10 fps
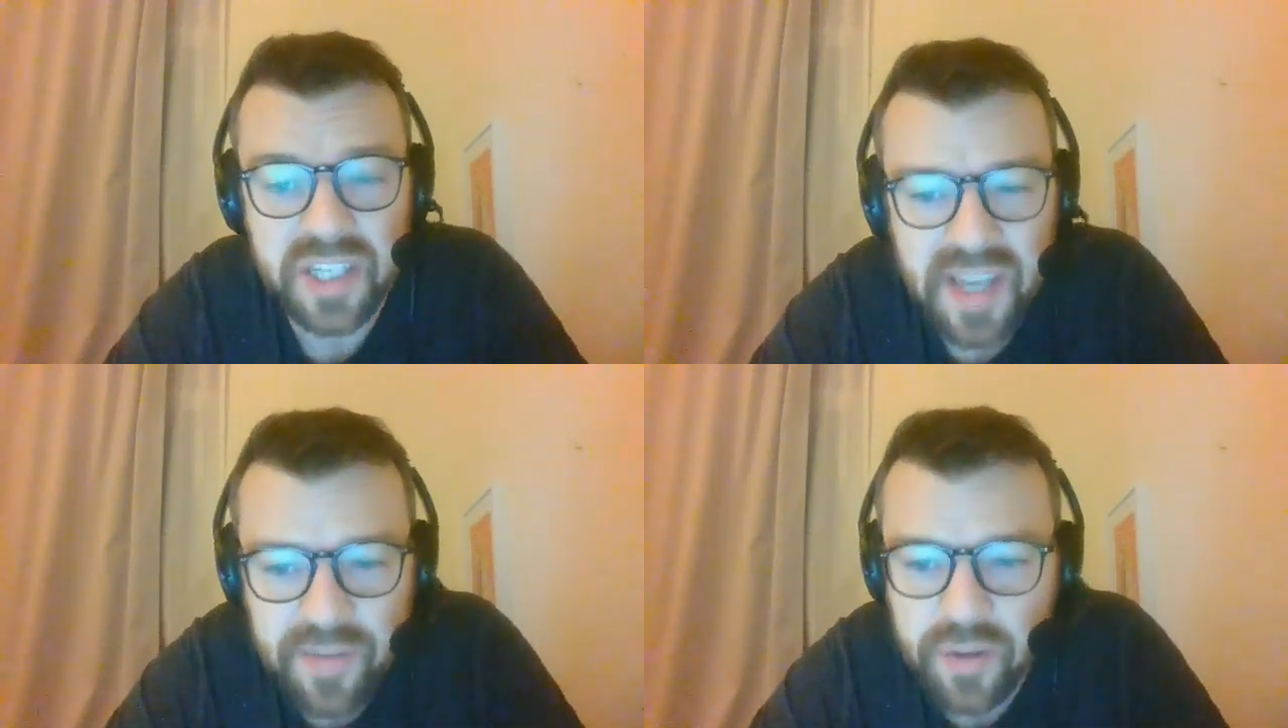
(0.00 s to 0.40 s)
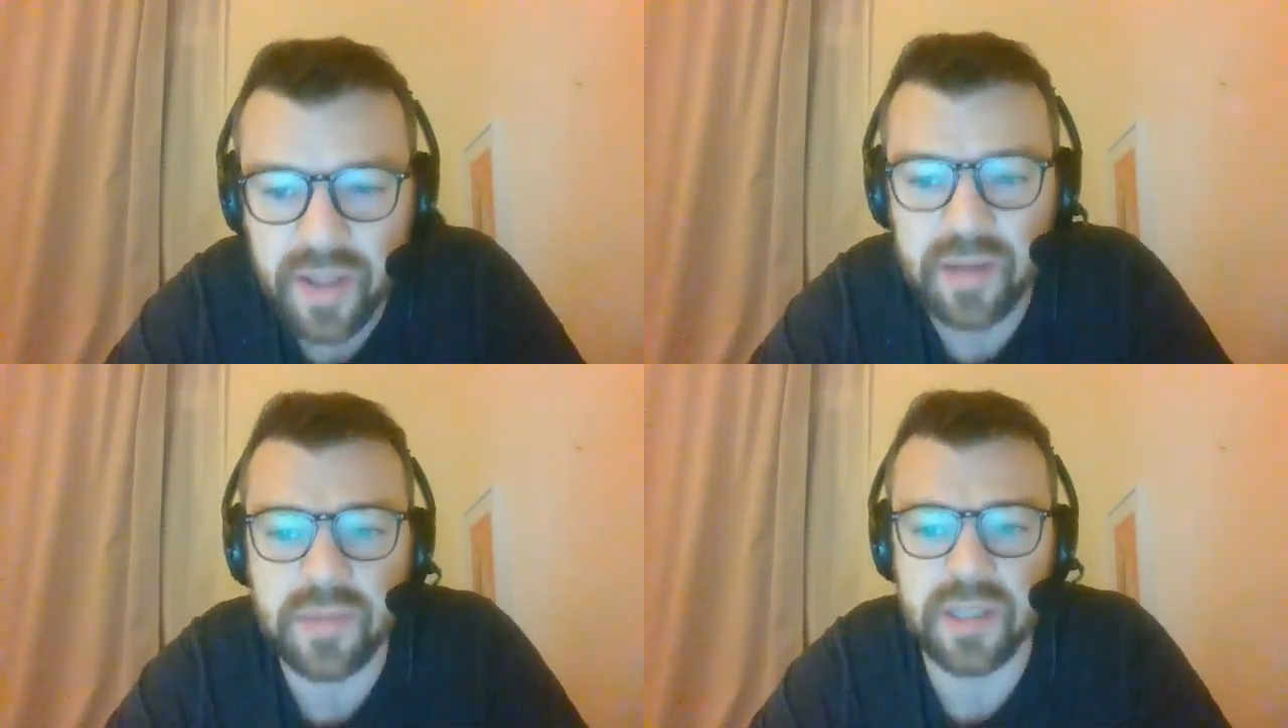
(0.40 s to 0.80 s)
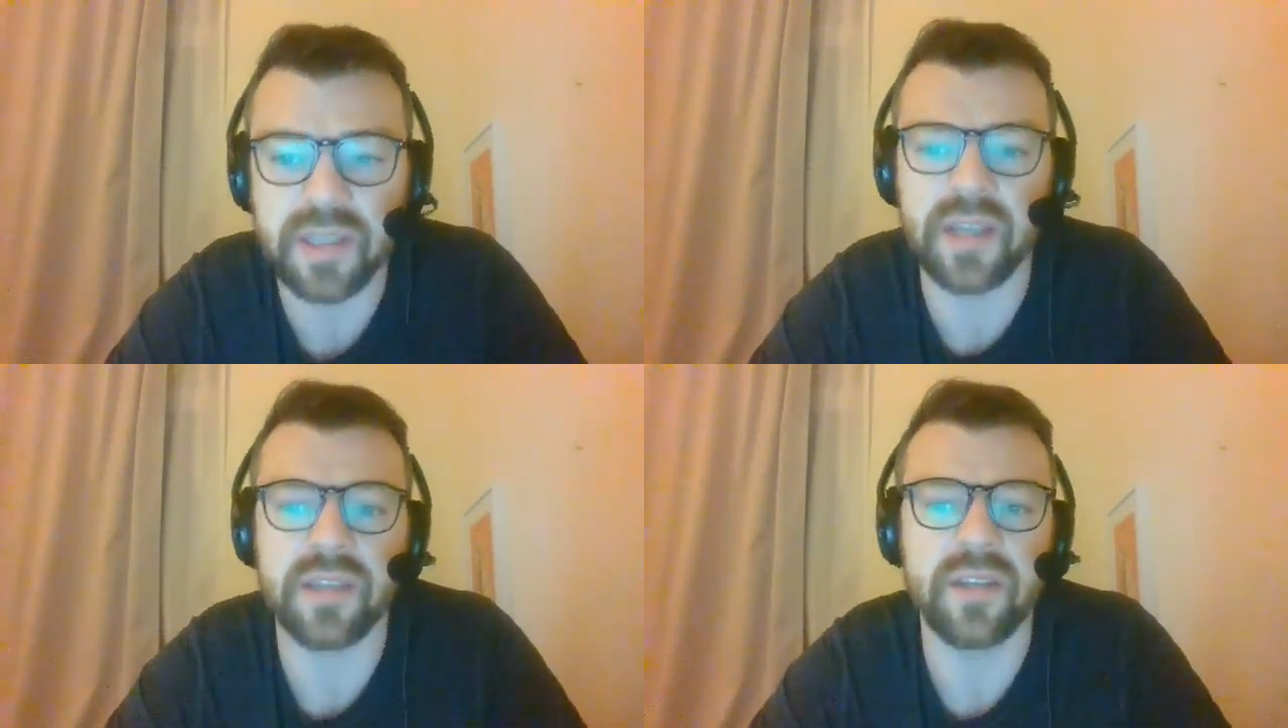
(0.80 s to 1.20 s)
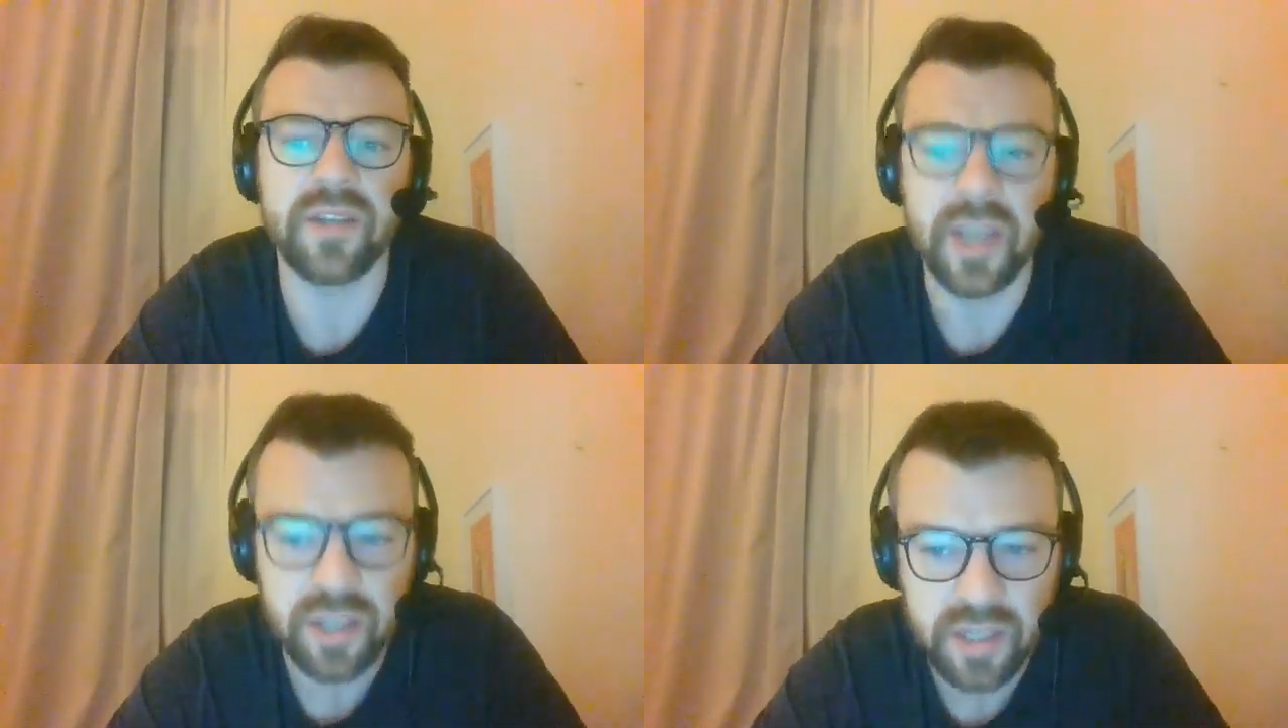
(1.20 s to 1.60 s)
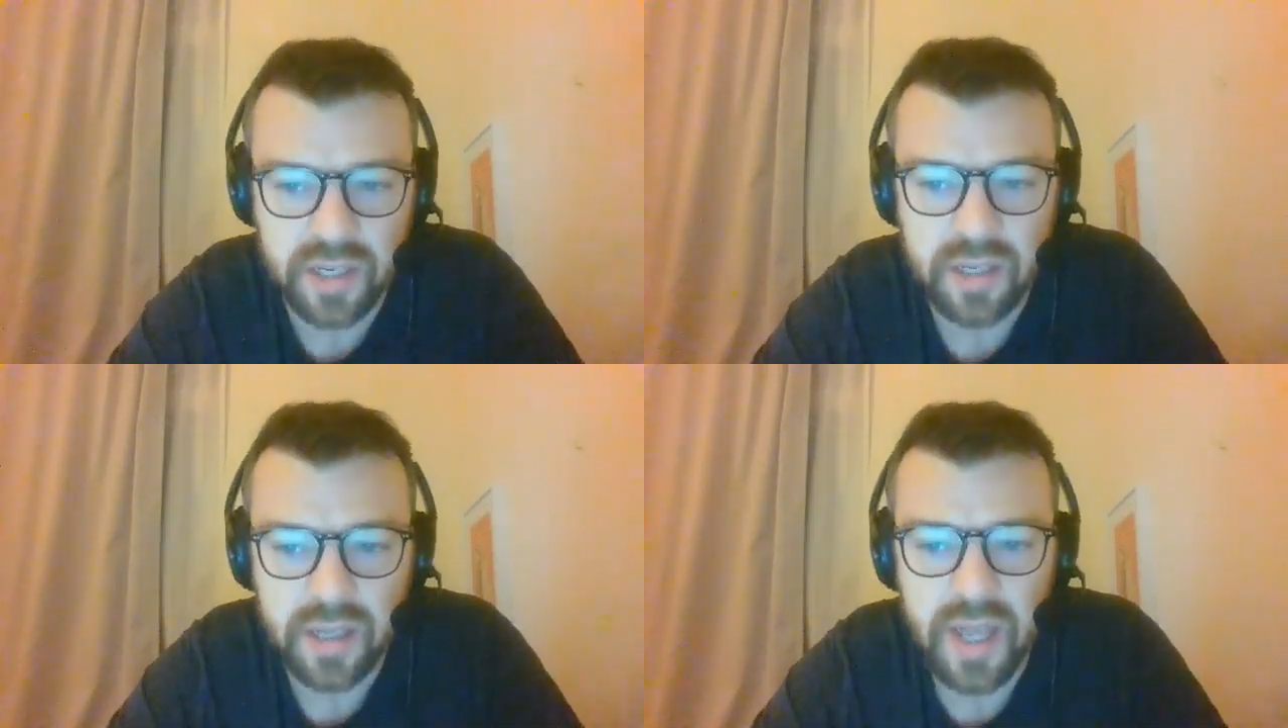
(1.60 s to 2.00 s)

several times in the 16th century,